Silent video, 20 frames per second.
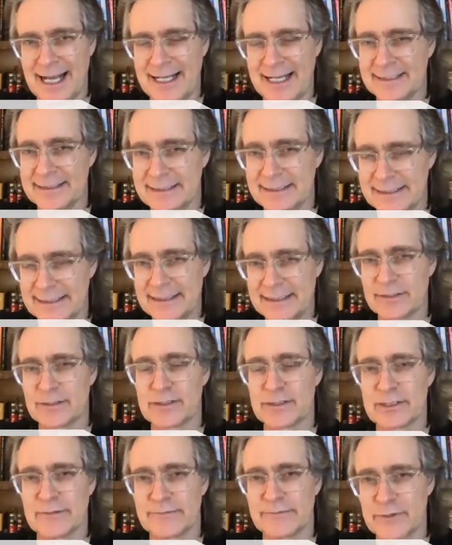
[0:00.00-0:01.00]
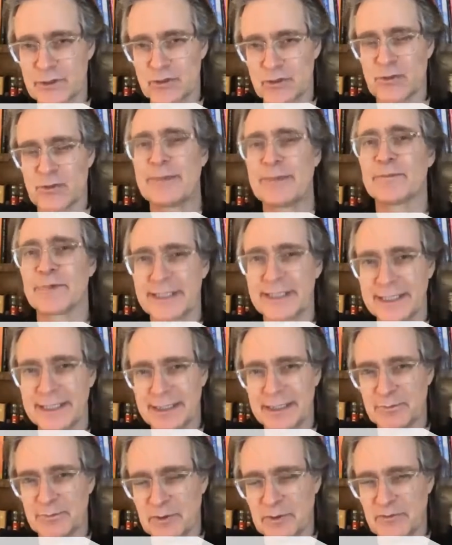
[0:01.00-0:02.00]
and tears of
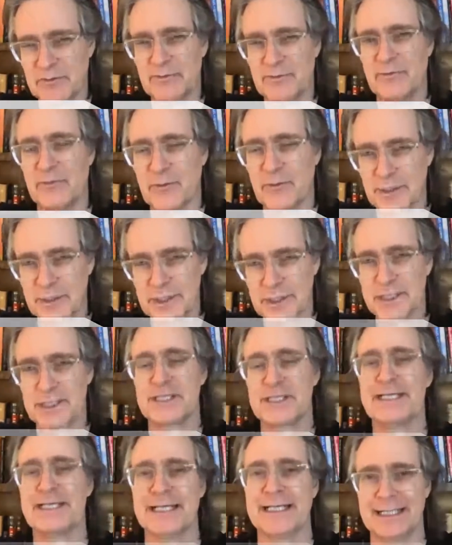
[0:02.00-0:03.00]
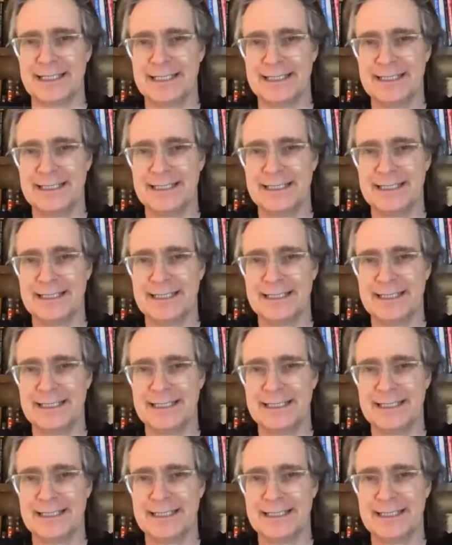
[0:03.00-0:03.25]
trembling before she,